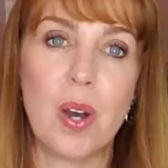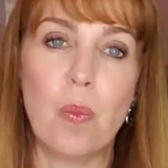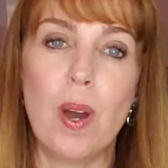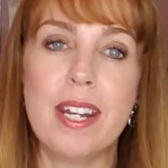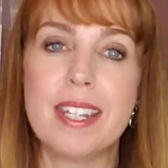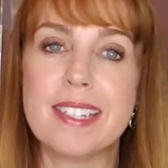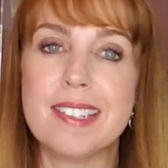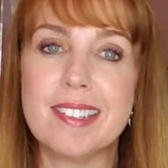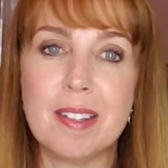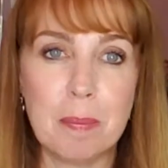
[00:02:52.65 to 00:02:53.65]
One of the
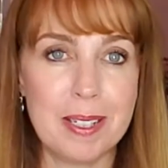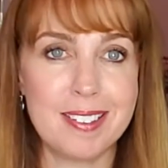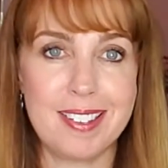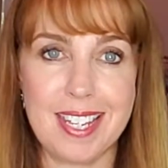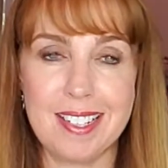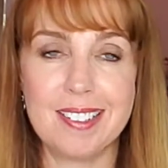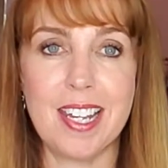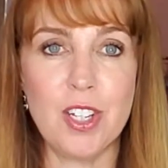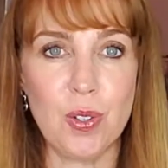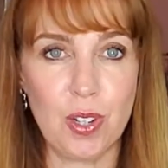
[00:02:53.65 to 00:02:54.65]
simplest things
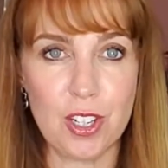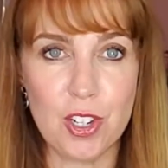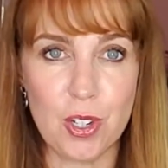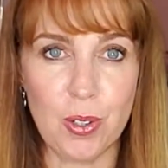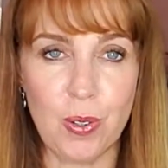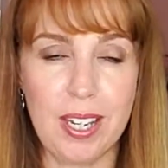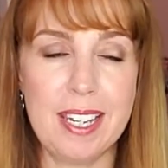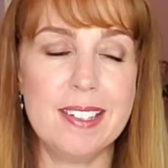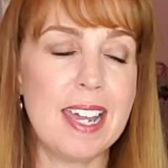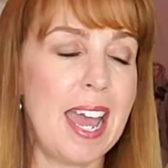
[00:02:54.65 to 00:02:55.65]
that you can do
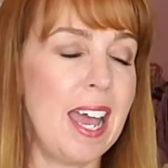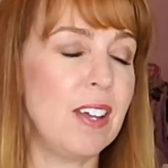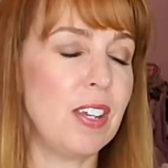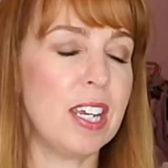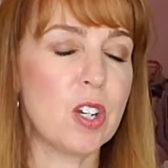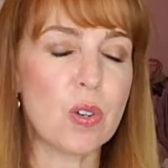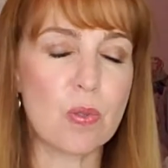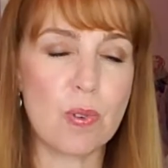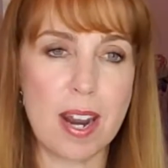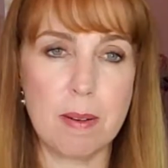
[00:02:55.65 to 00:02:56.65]
is have
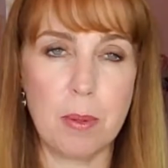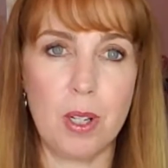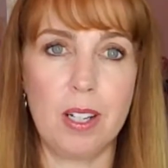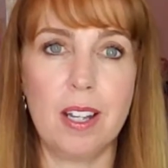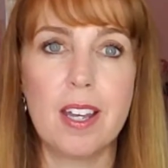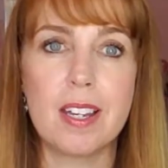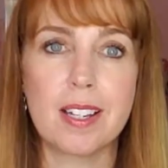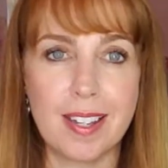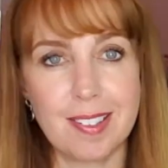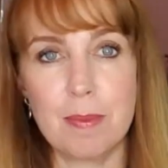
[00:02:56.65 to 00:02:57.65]
incredible
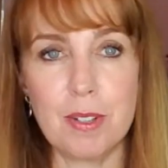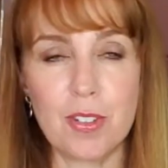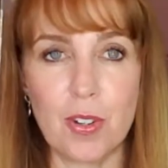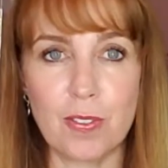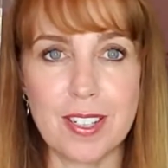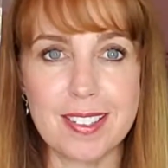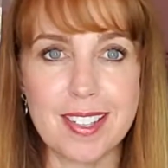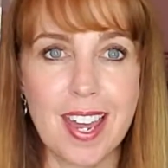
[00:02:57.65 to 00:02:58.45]
customer service.